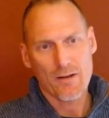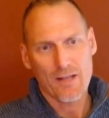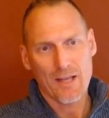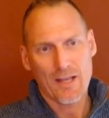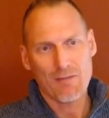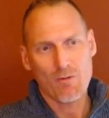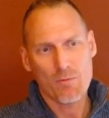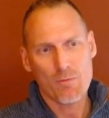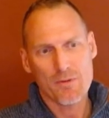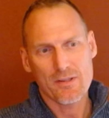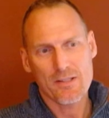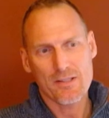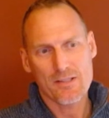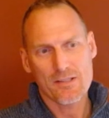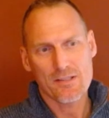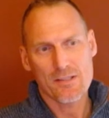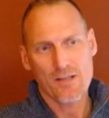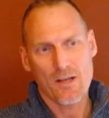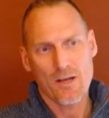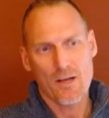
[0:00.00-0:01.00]
I came up with
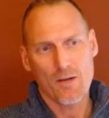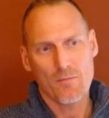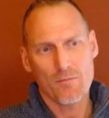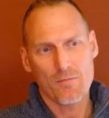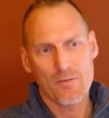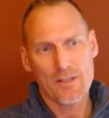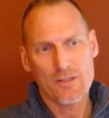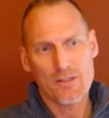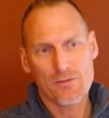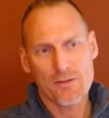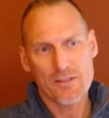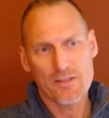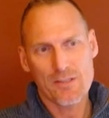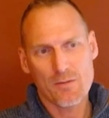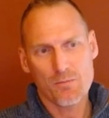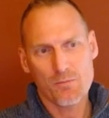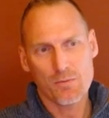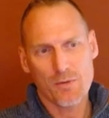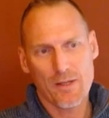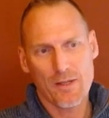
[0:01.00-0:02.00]
this
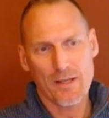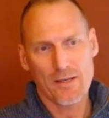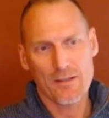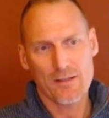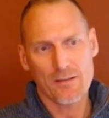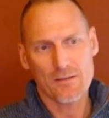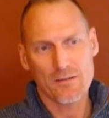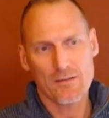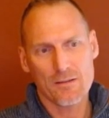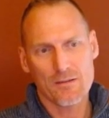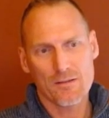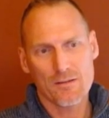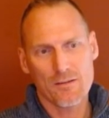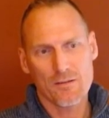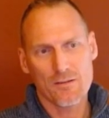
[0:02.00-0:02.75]
interesting plan